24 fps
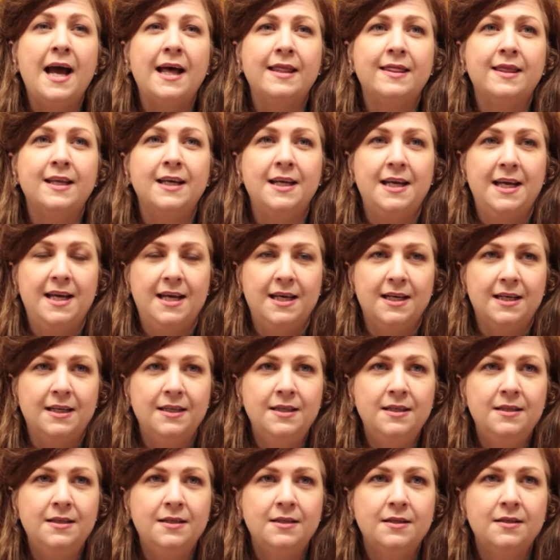At the
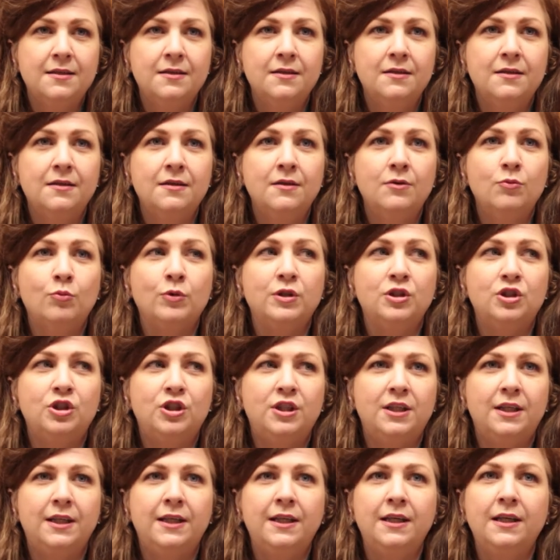end, when
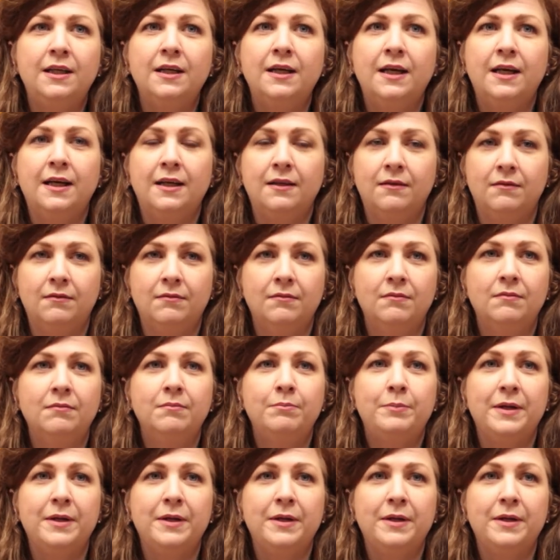she and